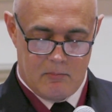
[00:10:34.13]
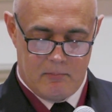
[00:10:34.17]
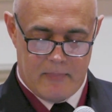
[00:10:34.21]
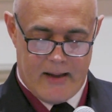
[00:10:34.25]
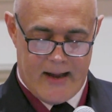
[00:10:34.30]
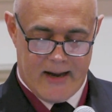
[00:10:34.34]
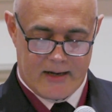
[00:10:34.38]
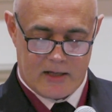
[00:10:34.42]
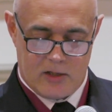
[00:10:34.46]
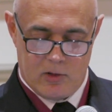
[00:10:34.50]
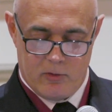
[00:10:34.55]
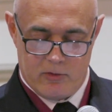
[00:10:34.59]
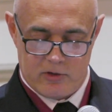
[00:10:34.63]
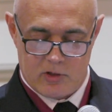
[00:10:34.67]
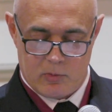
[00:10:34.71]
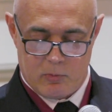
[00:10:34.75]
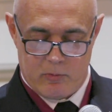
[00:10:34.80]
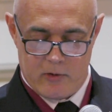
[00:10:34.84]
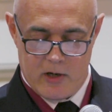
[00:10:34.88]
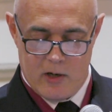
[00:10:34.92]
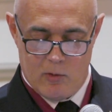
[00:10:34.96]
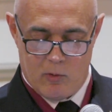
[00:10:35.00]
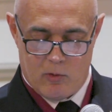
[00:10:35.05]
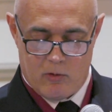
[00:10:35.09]
back to its
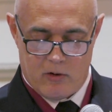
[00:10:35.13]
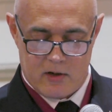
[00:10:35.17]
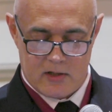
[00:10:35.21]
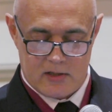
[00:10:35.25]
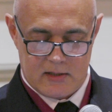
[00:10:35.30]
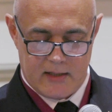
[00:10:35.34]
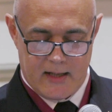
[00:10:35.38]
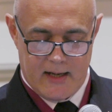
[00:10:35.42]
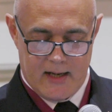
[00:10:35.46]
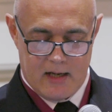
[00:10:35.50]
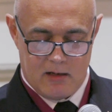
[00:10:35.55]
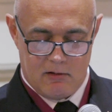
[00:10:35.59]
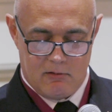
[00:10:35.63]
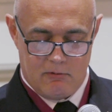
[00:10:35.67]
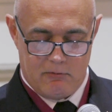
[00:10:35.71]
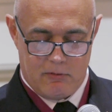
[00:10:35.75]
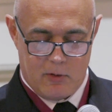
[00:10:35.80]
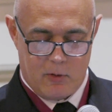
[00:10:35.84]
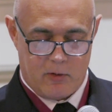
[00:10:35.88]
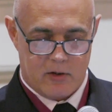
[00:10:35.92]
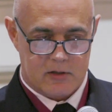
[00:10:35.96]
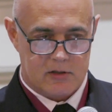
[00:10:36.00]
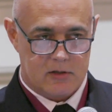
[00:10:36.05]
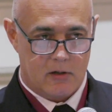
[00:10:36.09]
pre-war state,
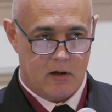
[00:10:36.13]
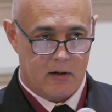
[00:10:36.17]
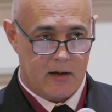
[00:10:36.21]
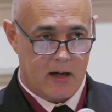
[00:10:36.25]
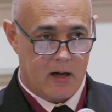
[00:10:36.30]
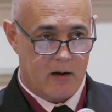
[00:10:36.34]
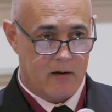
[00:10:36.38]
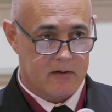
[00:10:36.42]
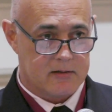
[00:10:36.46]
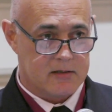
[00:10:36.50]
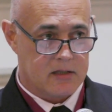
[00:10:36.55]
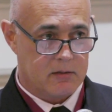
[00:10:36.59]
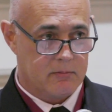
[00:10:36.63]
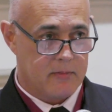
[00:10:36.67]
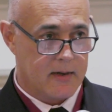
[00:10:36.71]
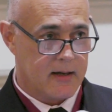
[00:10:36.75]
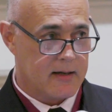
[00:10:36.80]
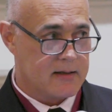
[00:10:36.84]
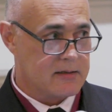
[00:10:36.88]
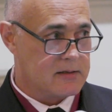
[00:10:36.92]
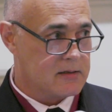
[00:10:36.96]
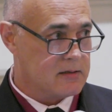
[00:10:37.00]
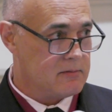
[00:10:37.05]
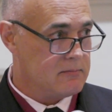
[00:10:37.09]
focused on garrison
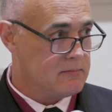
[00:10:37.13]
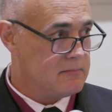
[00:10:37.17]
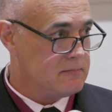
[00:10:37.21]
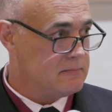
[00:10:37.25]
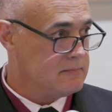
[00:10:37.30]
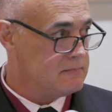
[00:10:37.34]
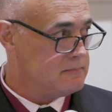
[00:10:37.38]
medicine.